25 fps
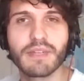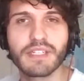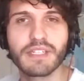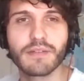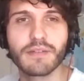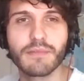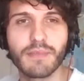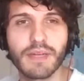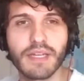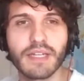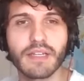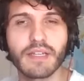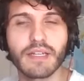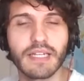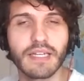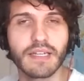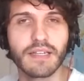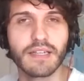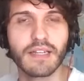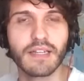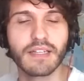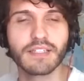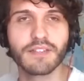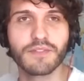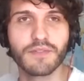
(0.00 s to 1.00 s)

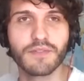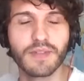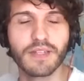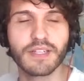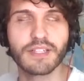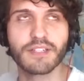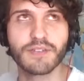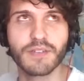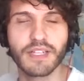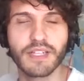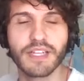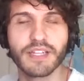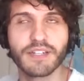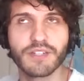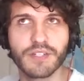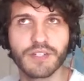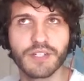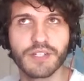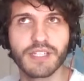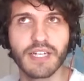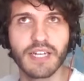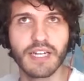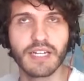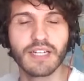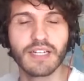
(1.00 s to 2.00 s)
missability. That's really
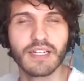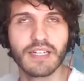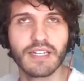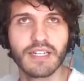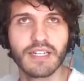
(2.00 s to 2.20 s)
interesting.